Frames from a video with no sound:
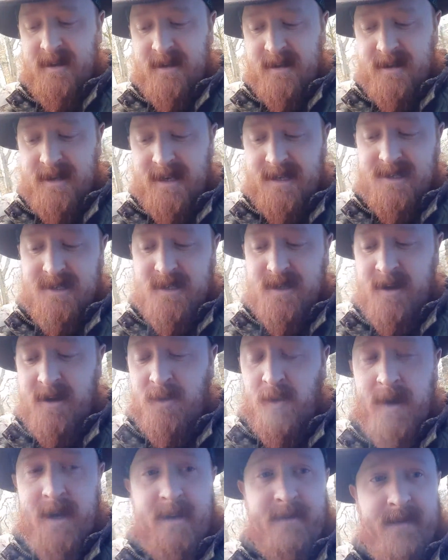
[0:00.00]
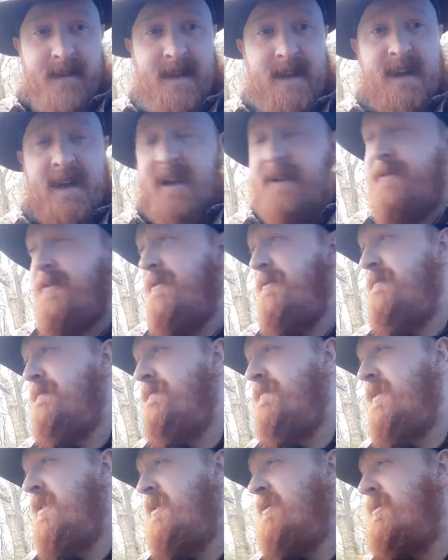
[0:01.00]
that's their way of life.
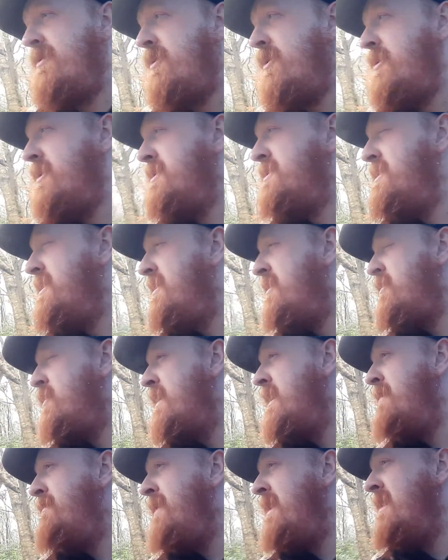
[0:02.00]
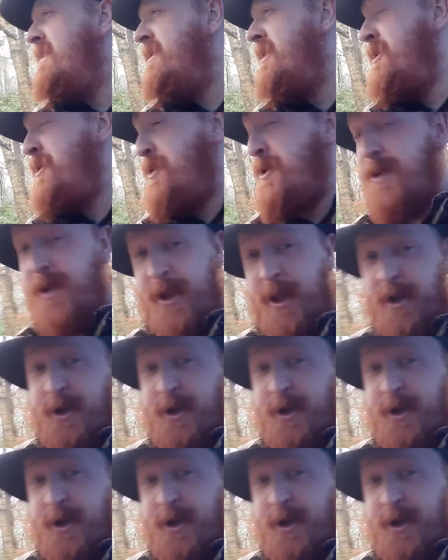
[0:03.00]
And of course, you know, we being the